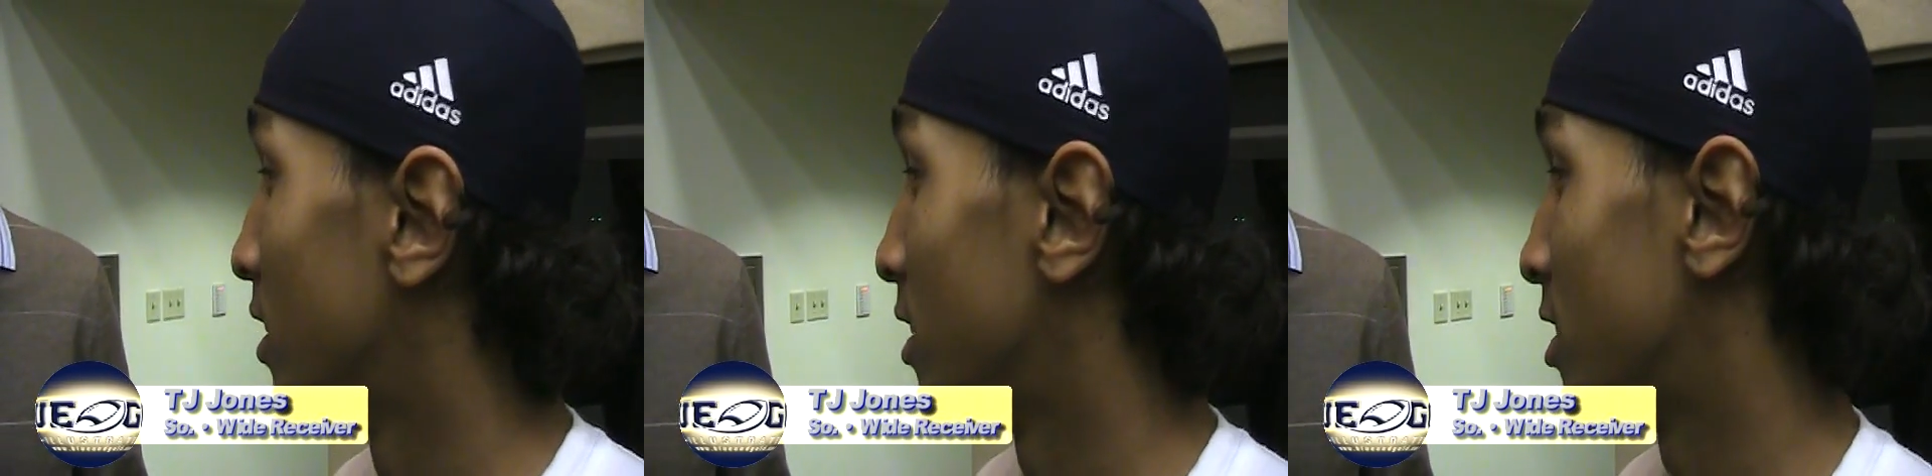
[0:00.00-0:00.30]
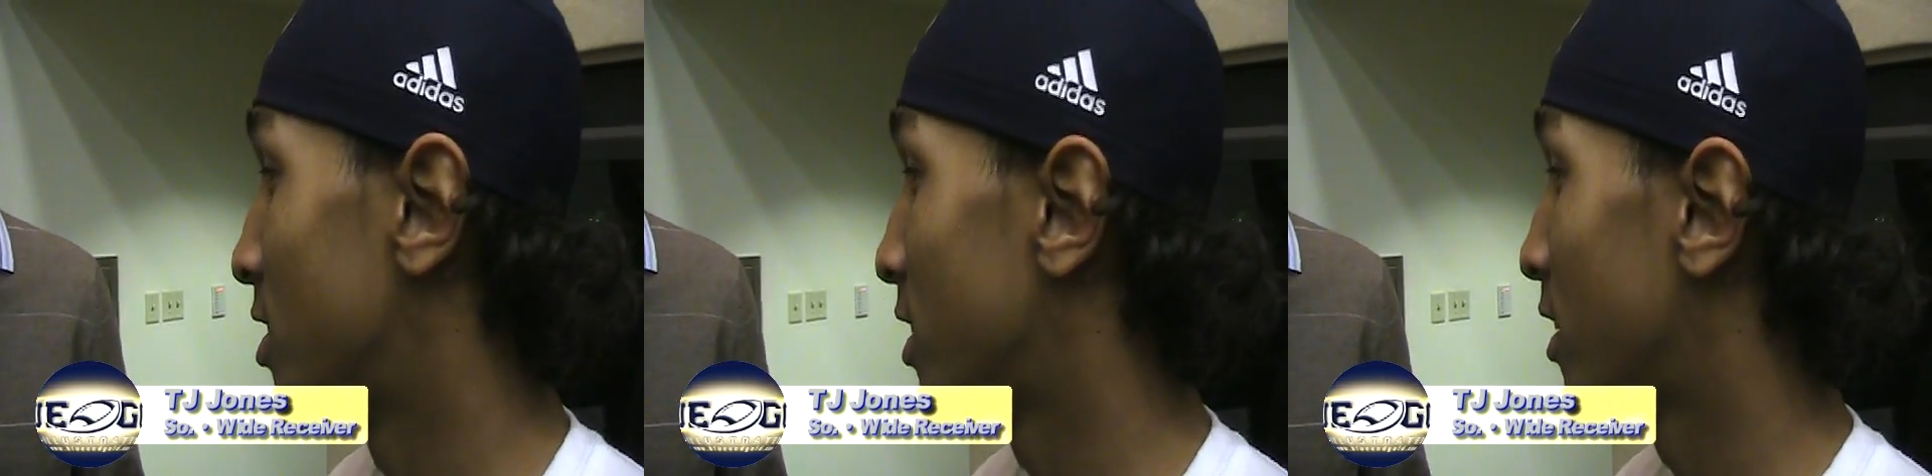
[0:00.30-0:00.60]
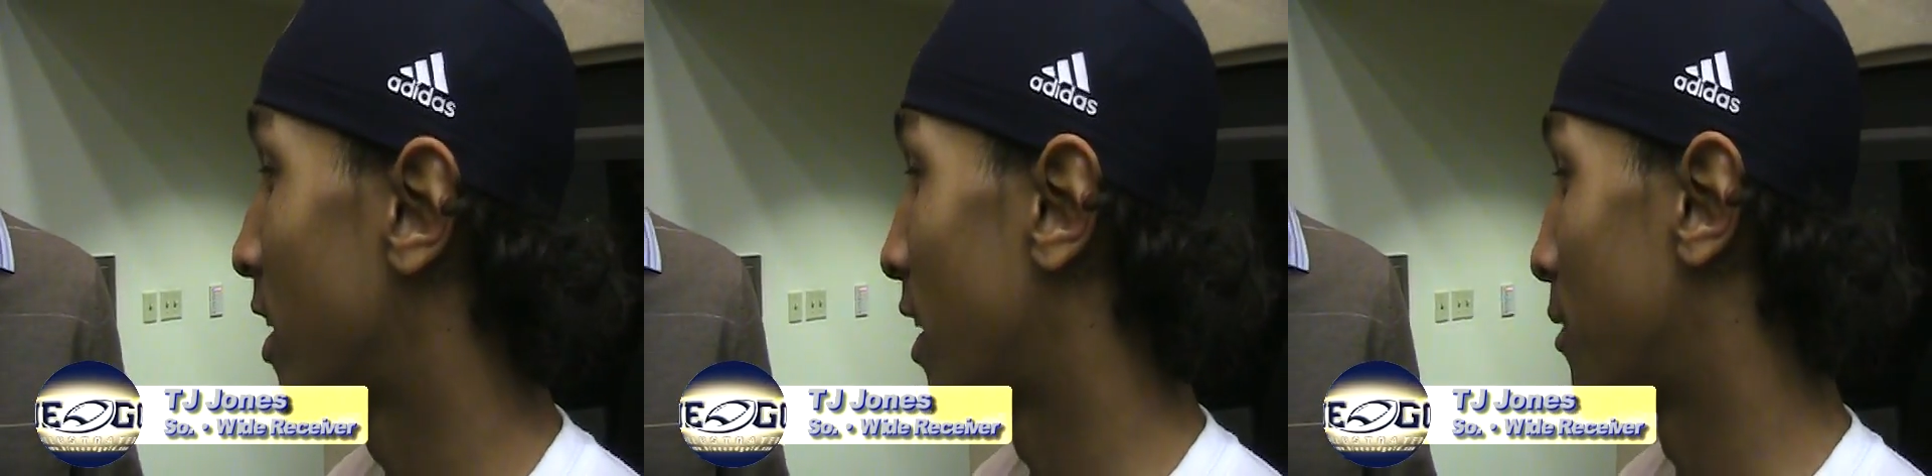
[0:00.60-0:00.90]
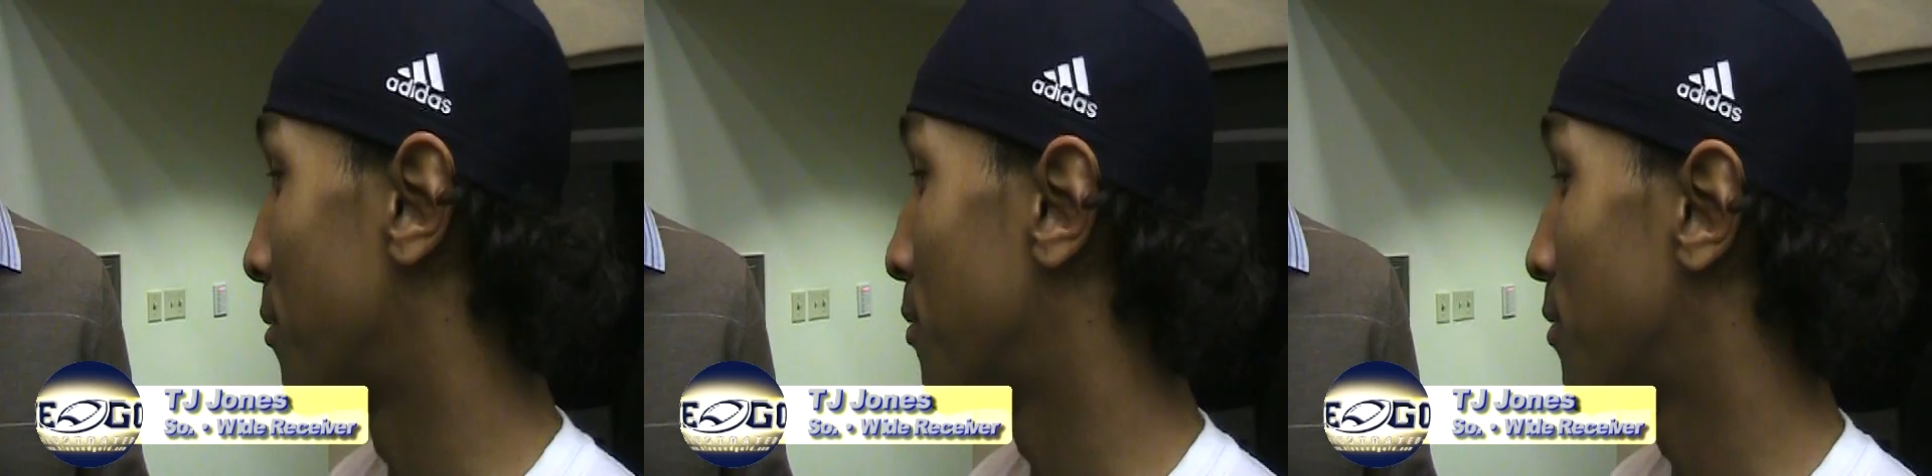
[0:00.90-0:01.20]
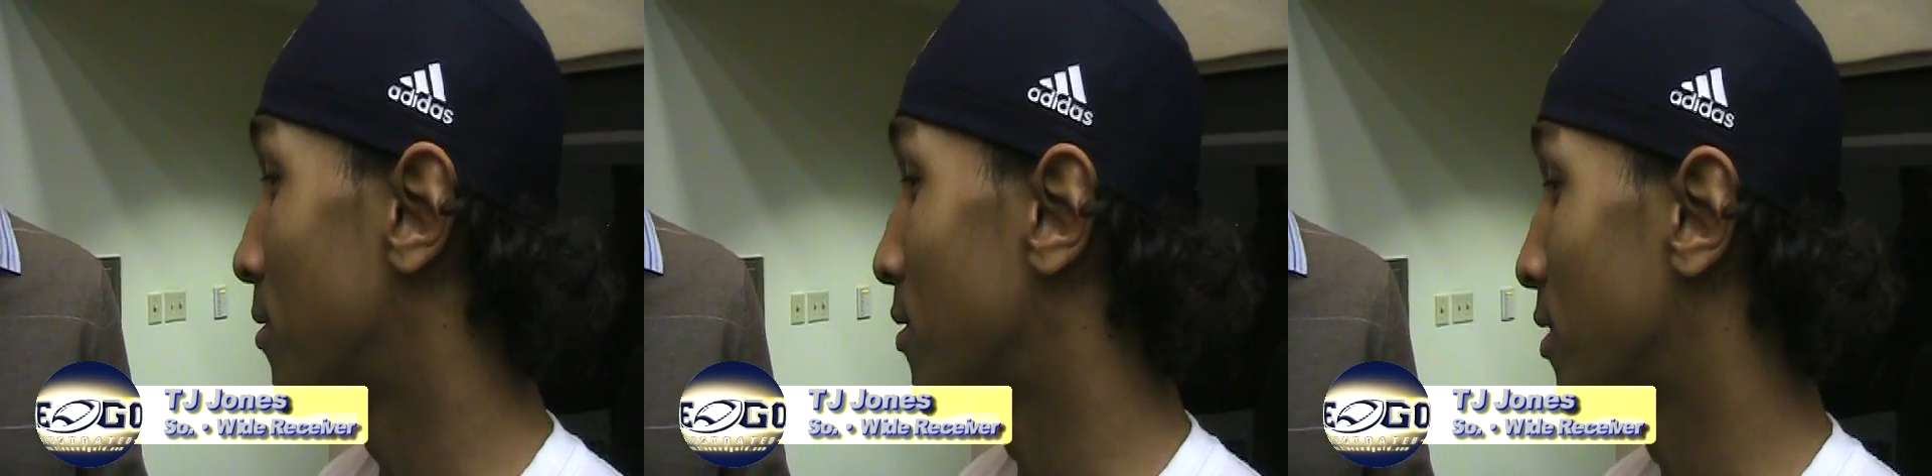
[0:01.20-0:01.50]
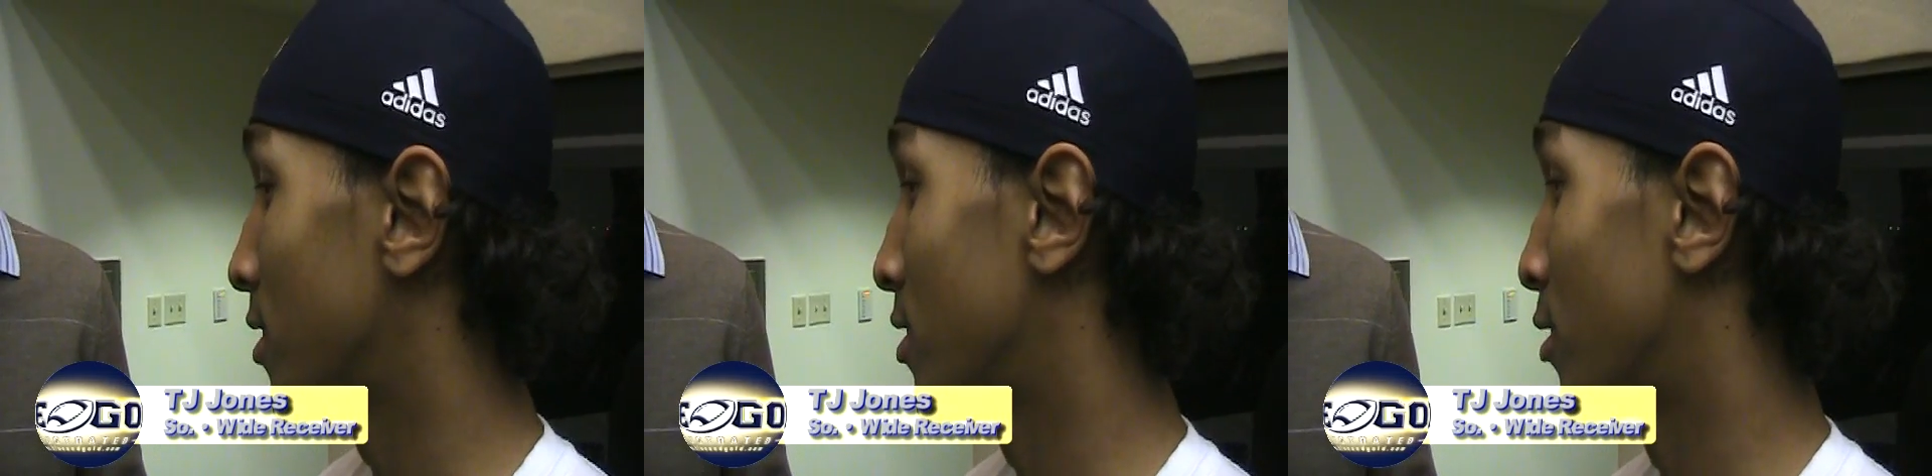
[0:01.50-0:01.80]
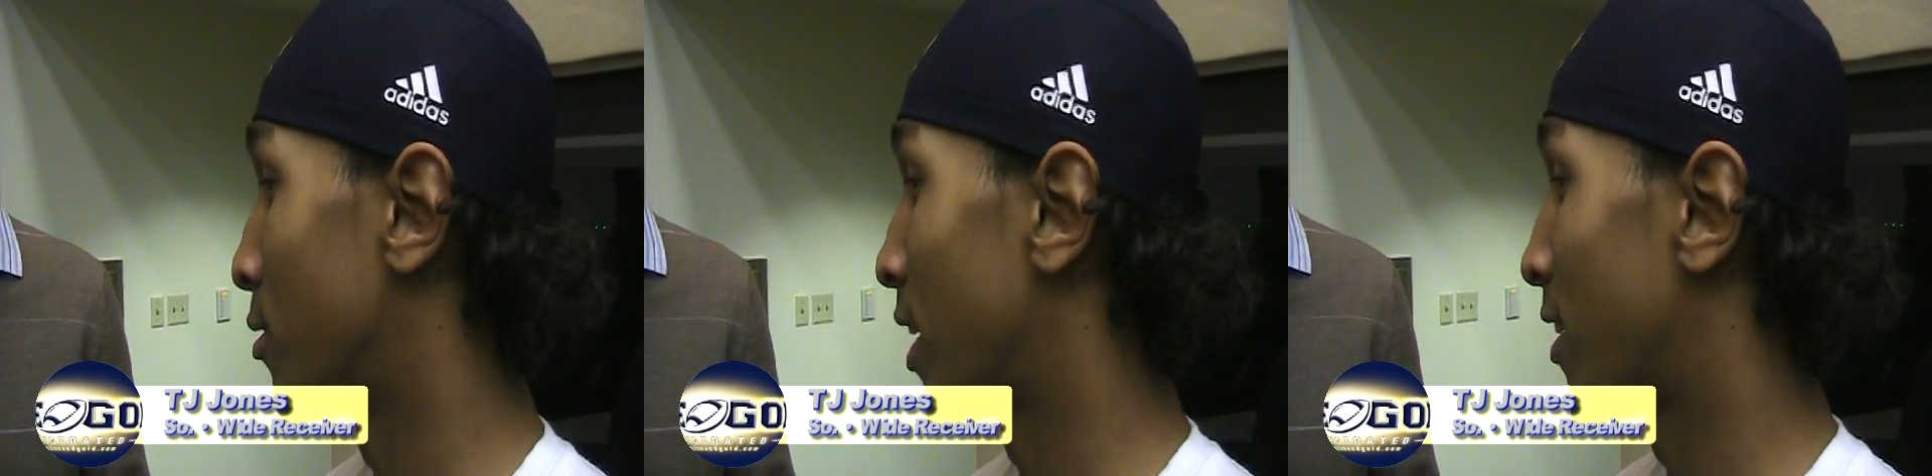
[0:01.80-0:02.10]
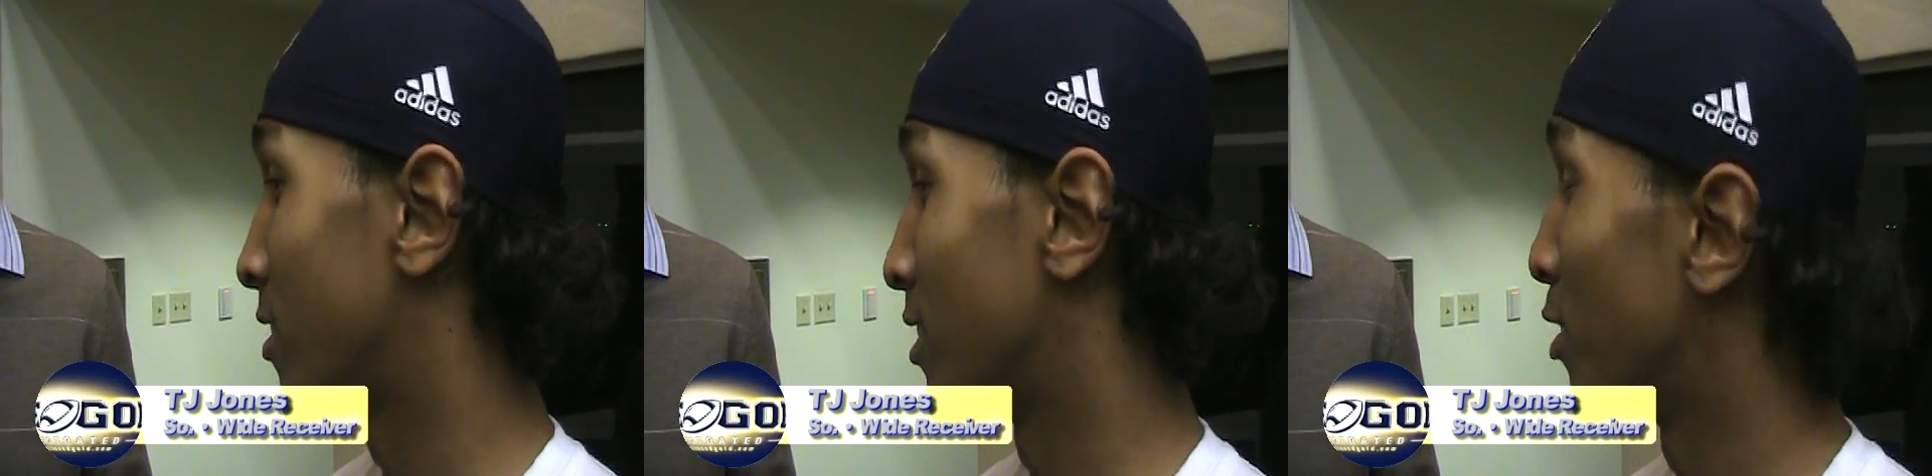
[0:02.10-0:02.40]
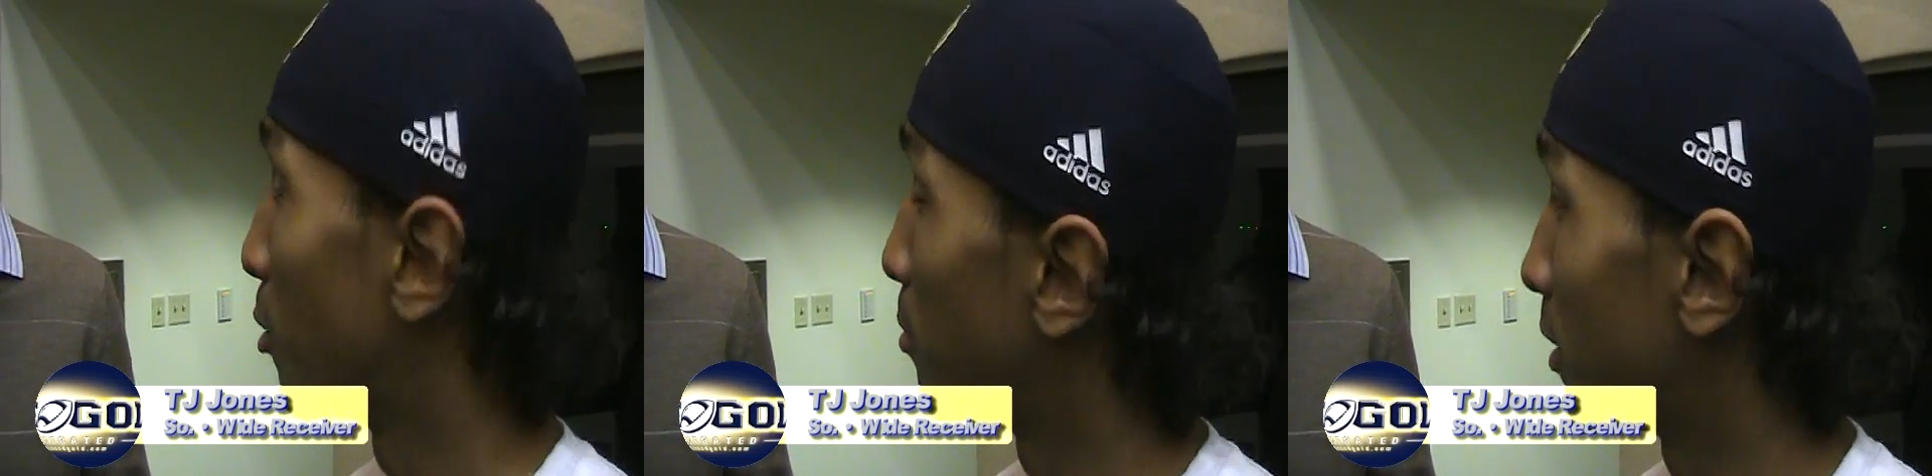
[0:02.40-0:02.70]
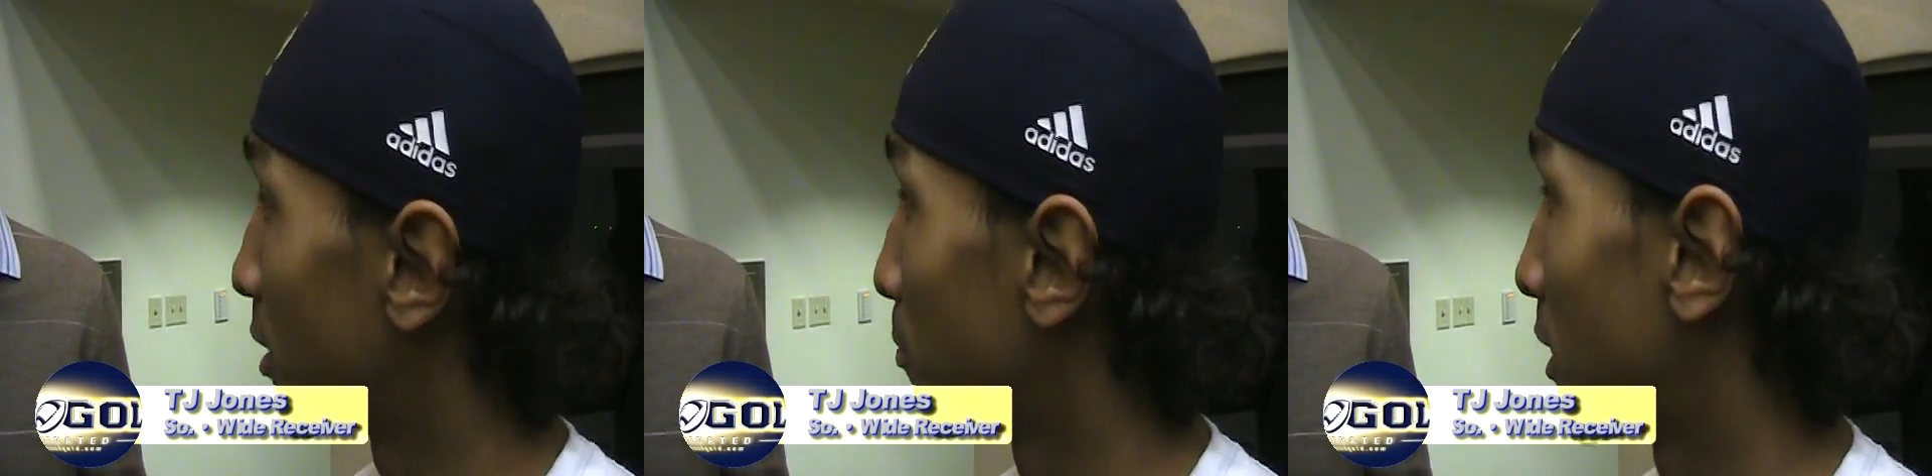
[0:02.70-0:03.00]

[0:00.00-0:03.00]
this year I've you know gotten a little bigger,